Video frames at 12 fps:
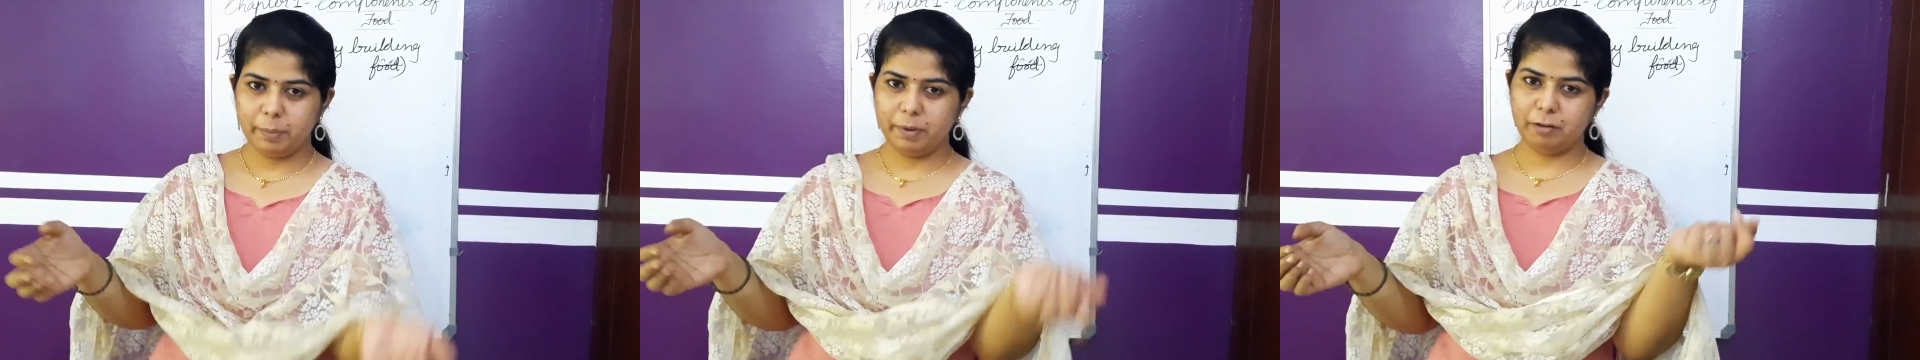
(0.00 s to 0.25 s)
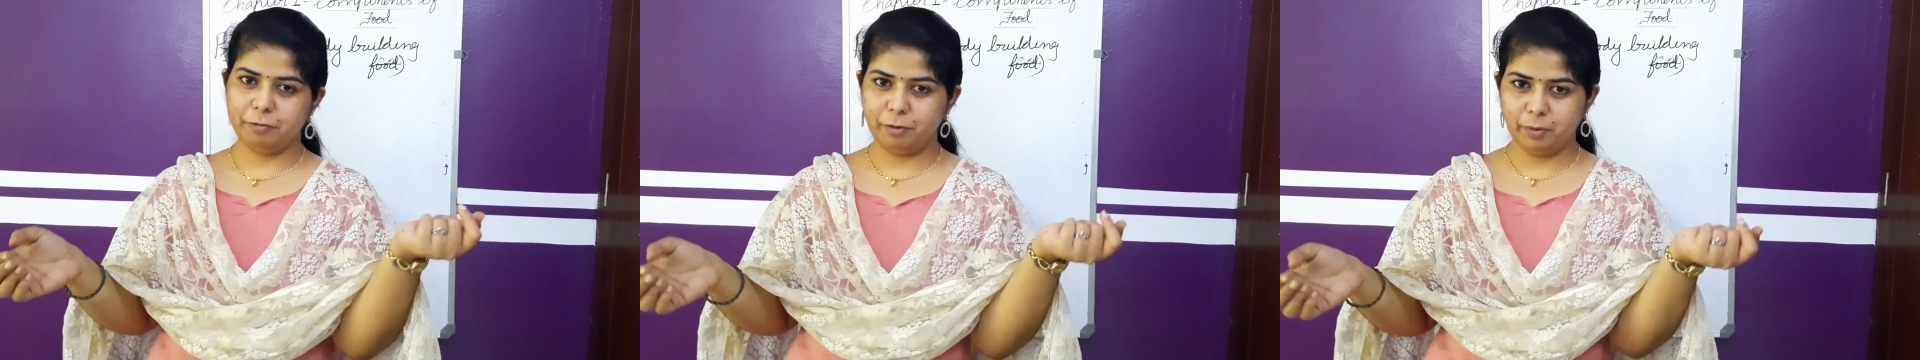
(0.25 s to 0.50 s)

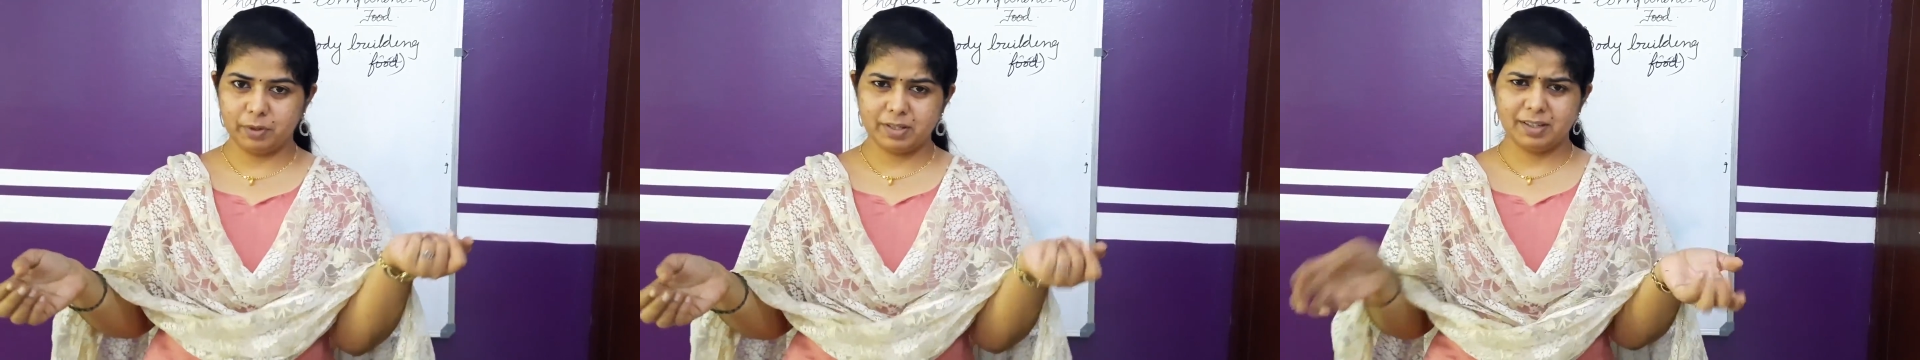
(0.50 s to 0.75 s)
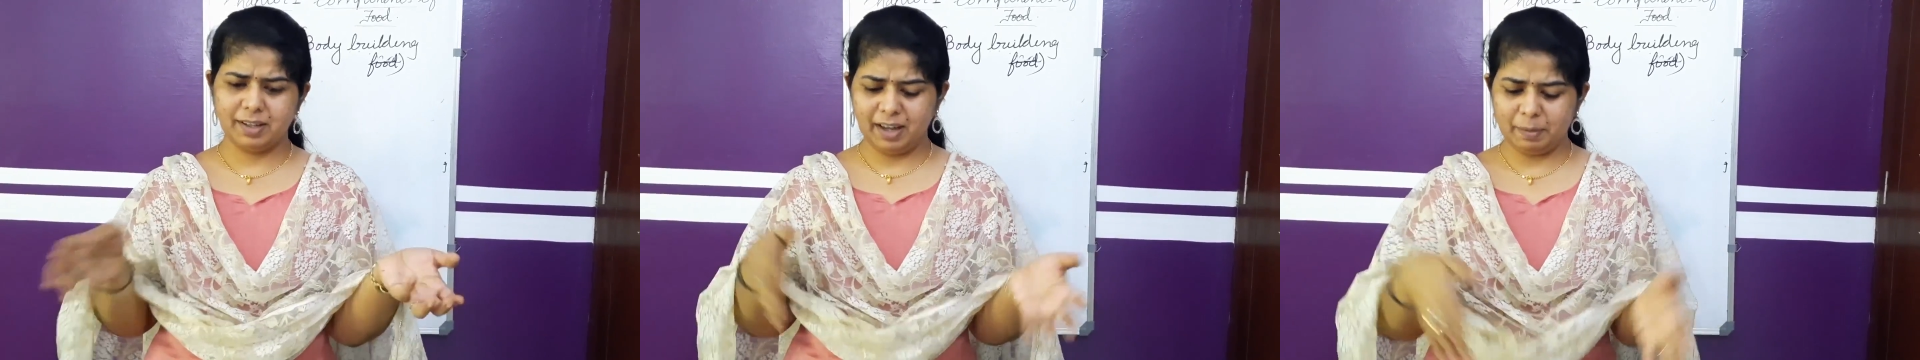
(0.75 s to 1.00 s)
about the
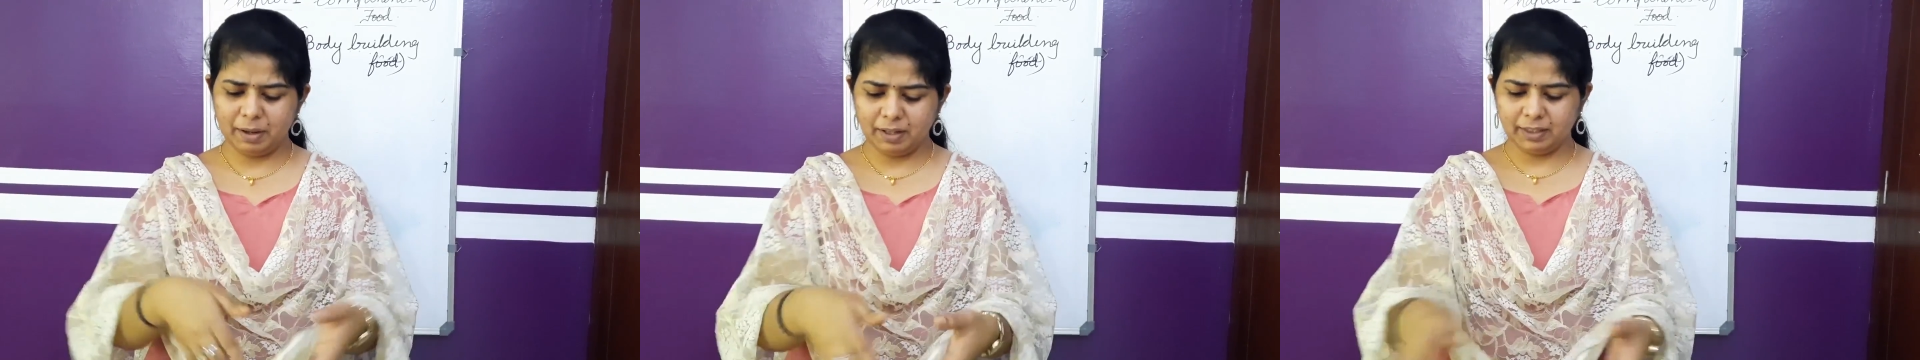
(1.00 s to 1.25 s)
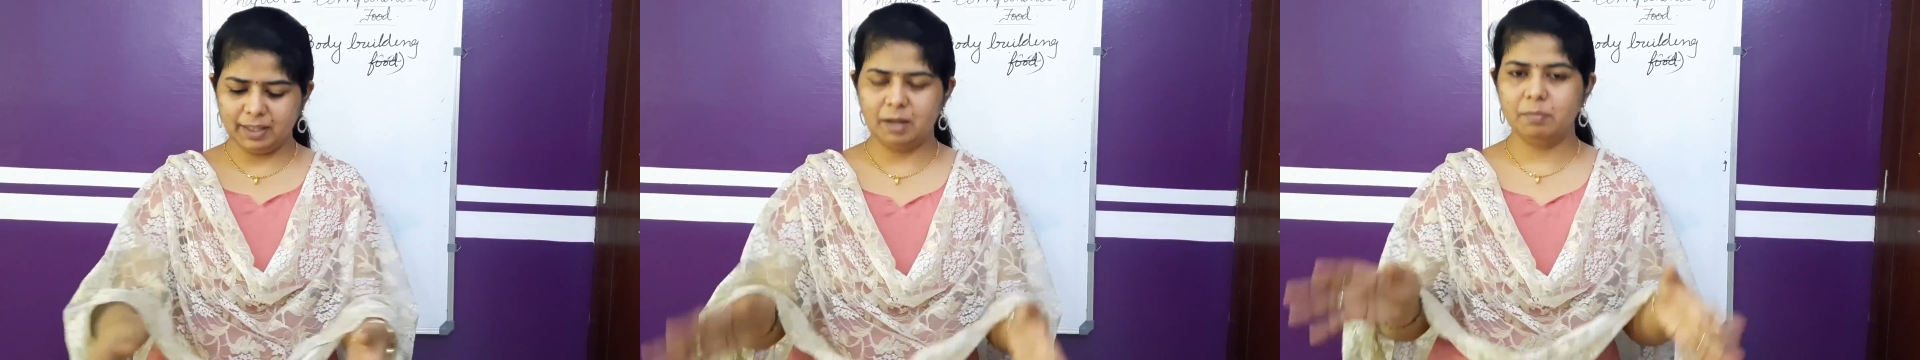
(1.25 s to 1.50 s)
fruits?
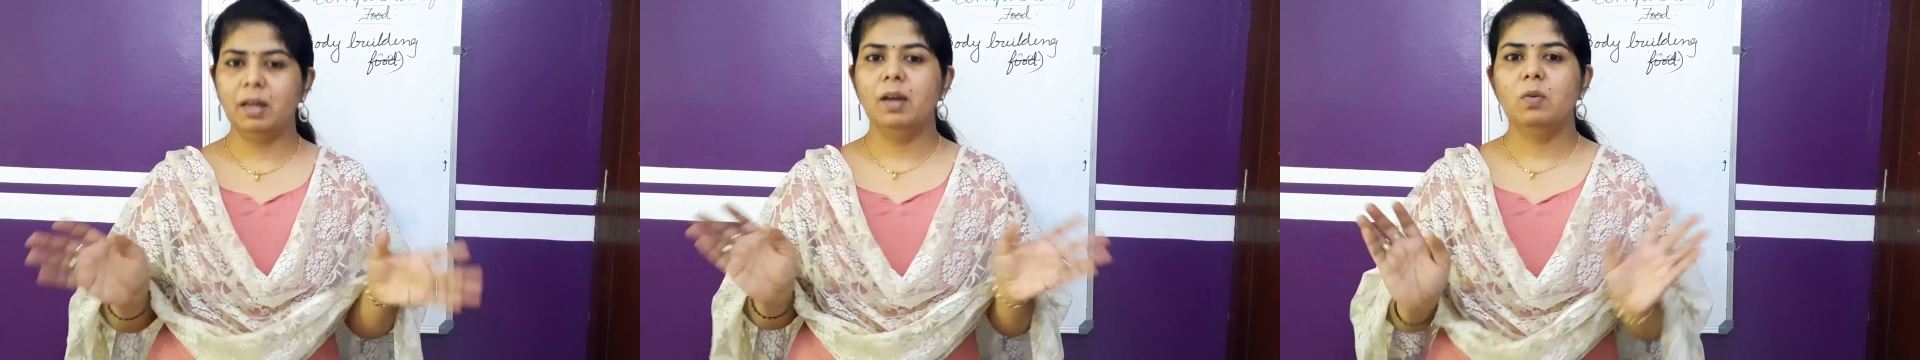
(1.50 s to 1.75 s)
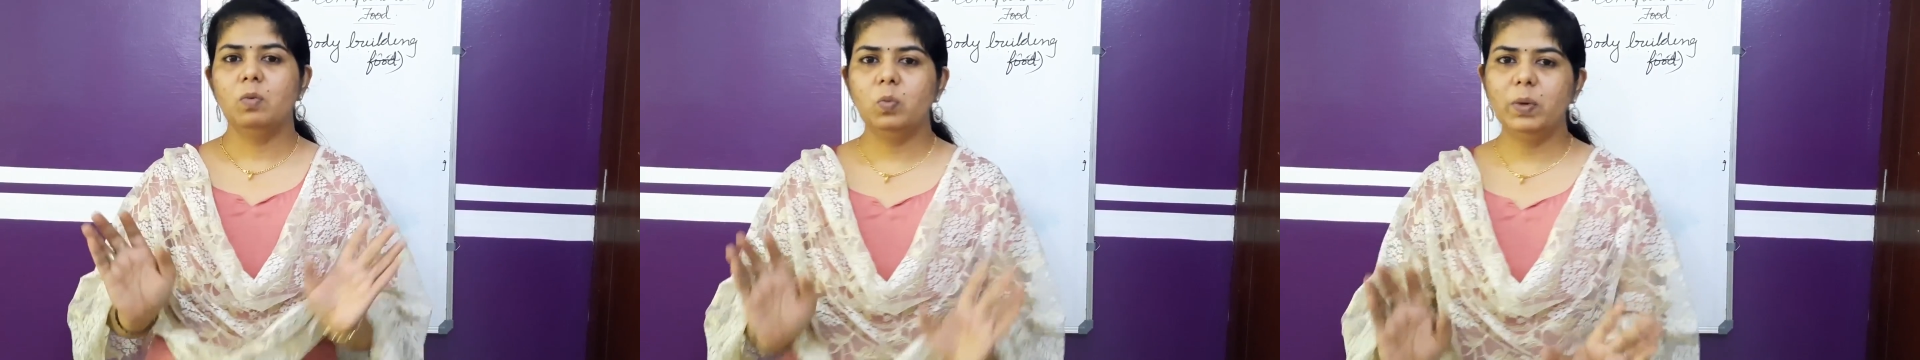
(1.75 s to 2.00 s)
Among
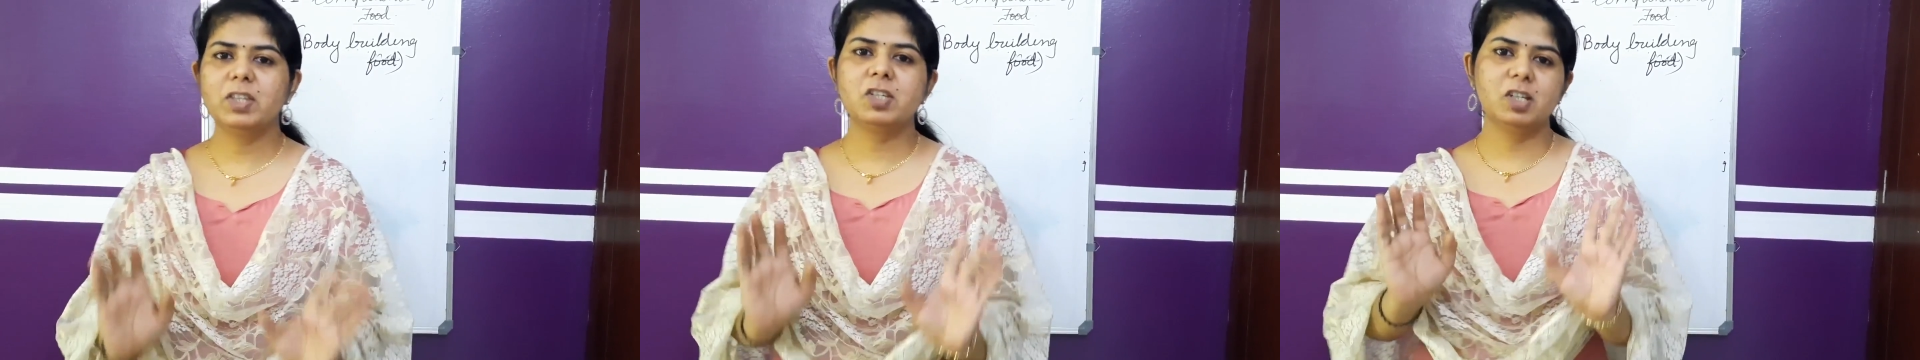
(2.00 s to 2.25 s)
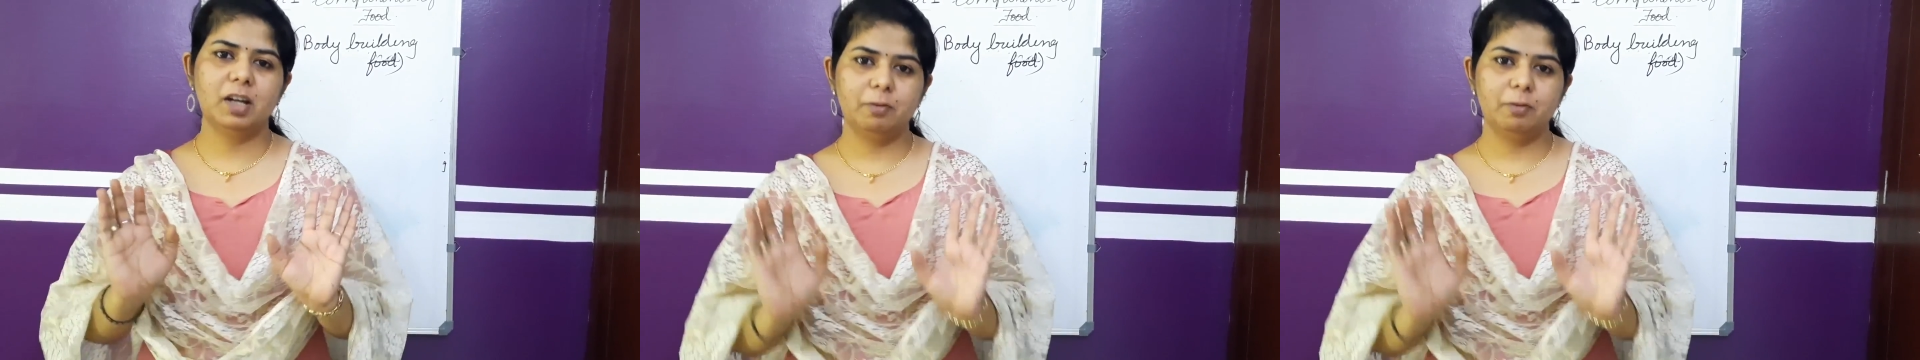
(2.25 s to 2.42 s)
them, which